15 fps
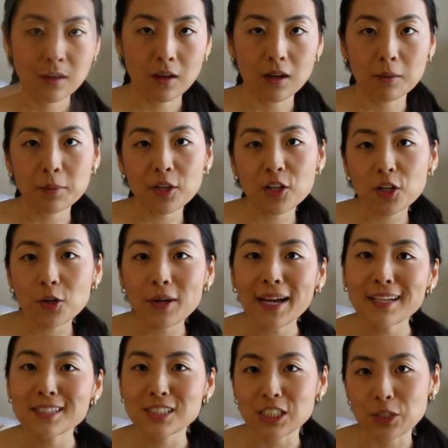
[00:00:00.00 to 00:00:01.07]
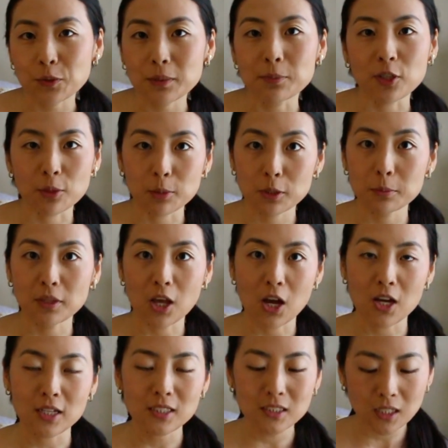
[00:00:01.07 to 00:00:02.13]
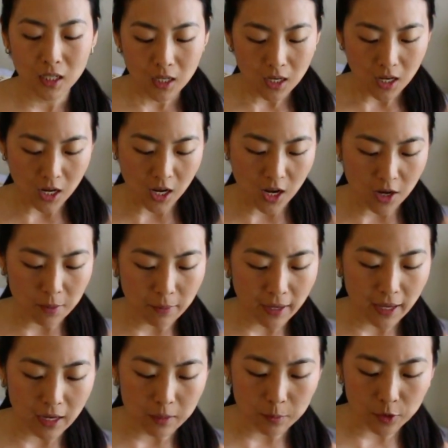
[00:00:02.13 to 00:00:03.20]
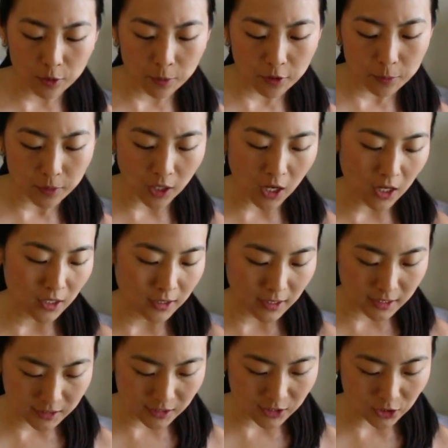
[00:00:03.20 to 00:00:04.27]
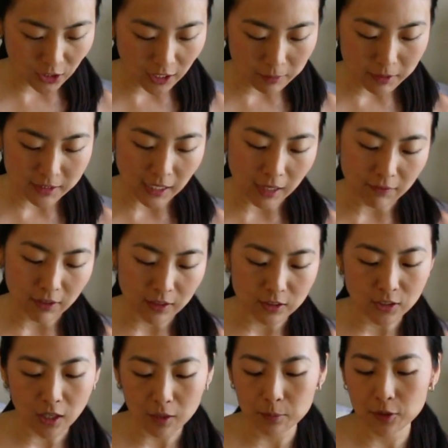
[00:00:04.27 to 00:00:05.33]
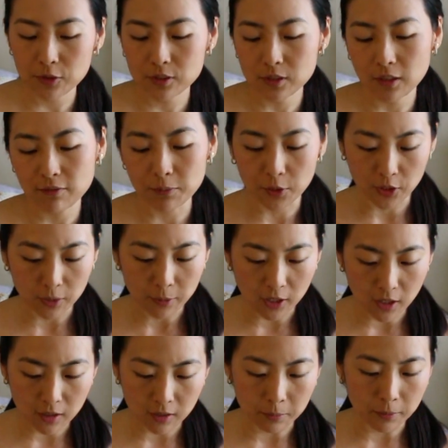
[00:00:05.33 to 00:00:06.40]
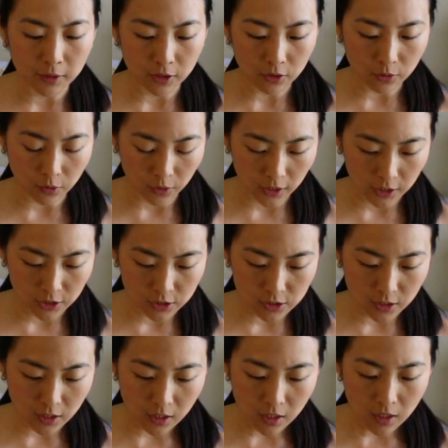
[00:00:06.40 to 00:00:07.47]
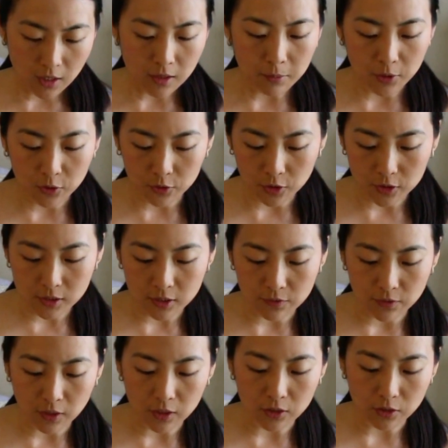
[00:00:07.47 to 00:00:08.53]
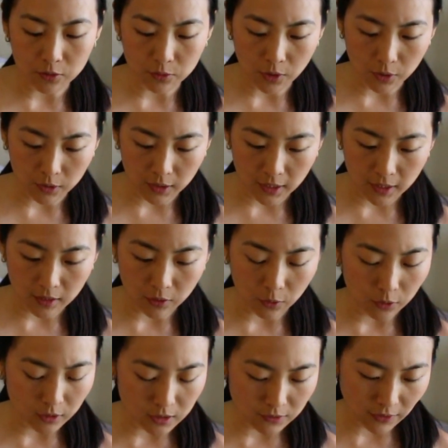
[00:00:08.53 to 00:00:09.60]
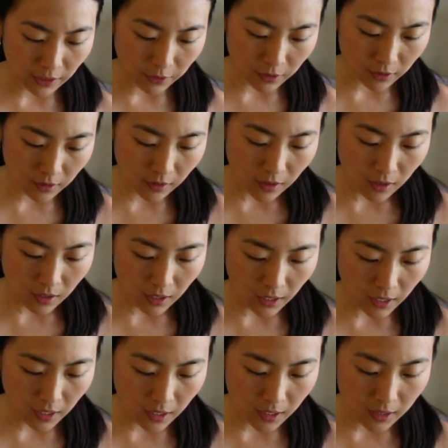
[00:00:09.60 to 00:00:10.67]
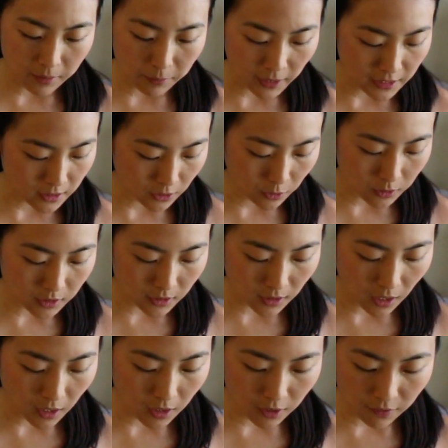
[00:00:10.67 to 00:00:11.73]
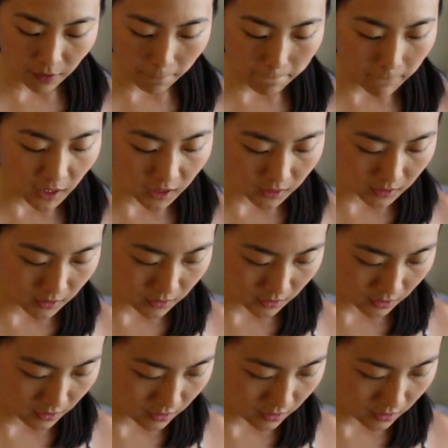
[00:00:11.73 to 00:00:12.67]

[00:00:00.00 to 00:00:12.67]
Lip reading: I'm going to go ahead and start with Berber Blonde. And Berber Blonde is described as having the top notes of bergamot and bitter orange, the middle notes of neroli and orange flower, and base notes of musk.